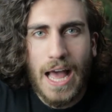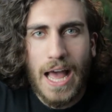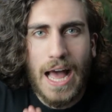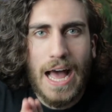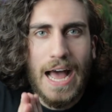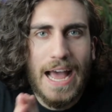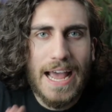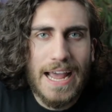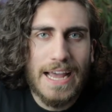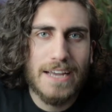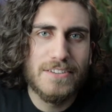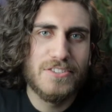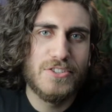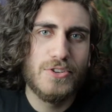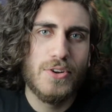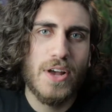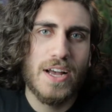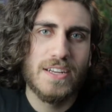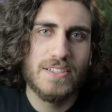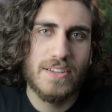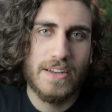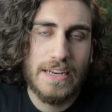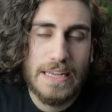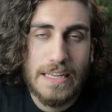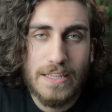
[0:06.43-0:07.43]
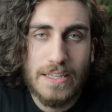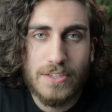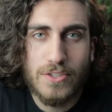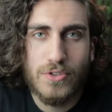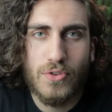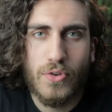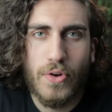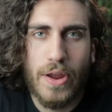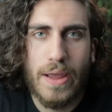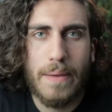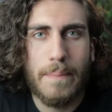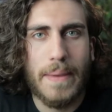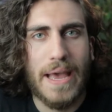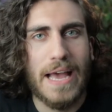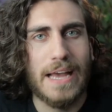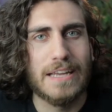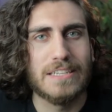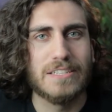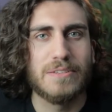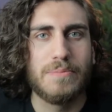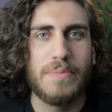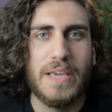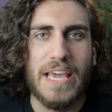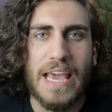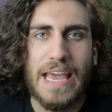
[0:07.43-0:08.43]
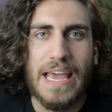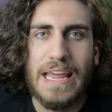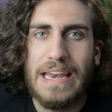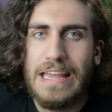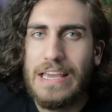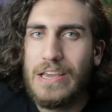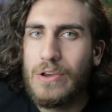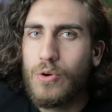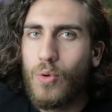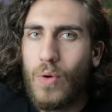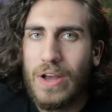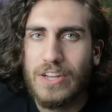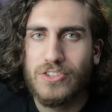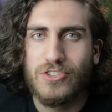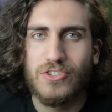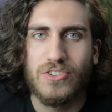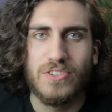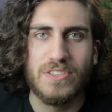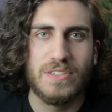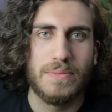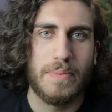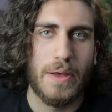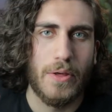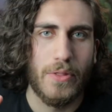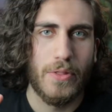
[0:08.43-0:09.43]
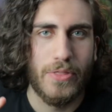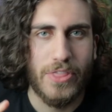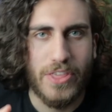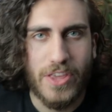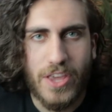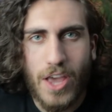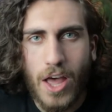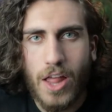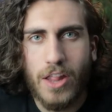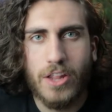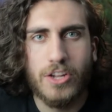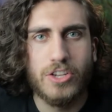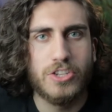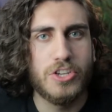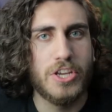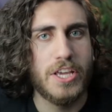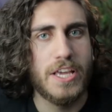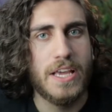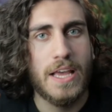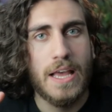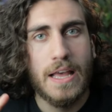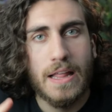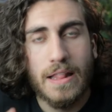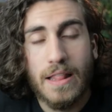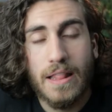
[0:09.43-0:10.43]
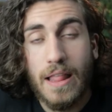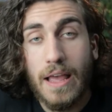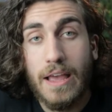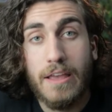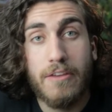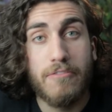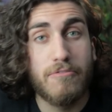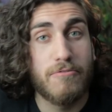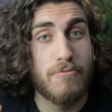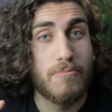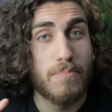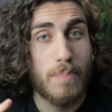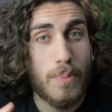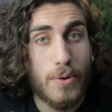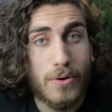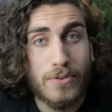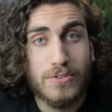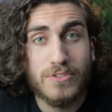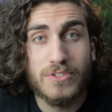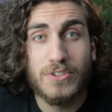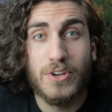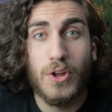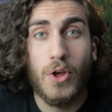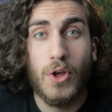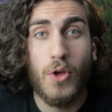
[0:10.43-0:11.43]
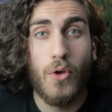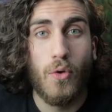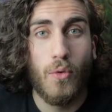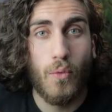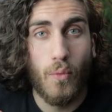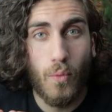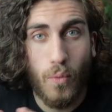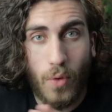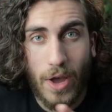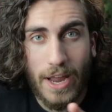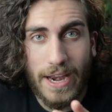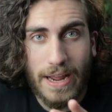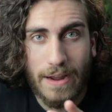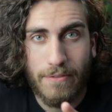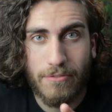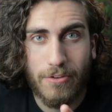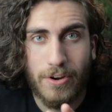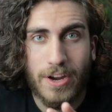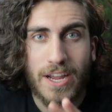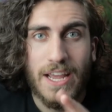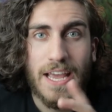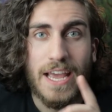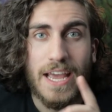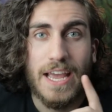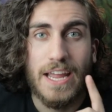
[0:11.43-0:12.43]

I asked you guys on Instagram, asked me any questions about theology, life, personal, whatever,